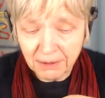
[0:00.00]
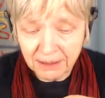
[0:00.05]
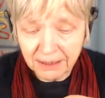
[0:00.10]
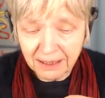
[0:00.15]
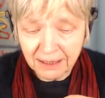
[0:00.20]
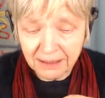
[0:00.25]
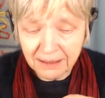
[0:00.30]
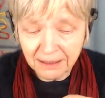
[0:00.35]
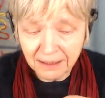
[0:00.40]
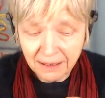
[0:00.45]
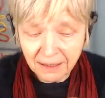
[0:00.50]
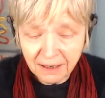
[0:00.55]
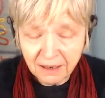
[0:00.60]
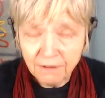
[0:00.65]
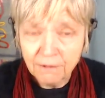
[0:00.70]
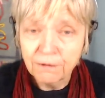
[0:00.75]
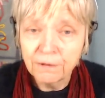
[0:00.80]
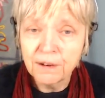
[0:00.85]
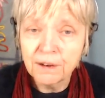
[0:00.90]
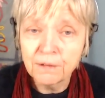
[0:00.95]
get
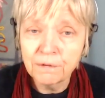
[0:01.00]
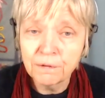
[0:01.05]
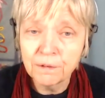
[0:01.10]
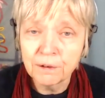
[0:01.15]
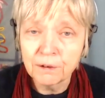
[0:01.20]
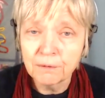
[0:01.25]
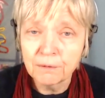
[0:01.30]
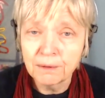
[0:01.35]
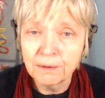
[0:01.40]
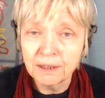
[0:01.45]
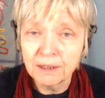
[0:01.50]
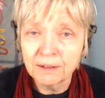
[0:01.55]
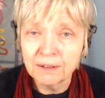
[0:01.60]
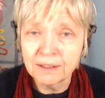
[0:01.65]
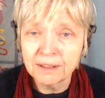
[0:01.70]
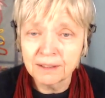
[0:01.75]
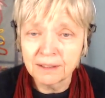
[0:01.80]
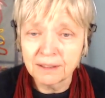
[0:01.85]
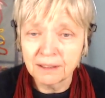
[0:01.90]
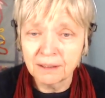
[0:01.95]
fearful
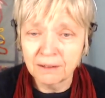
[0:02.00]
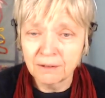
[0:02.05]
because,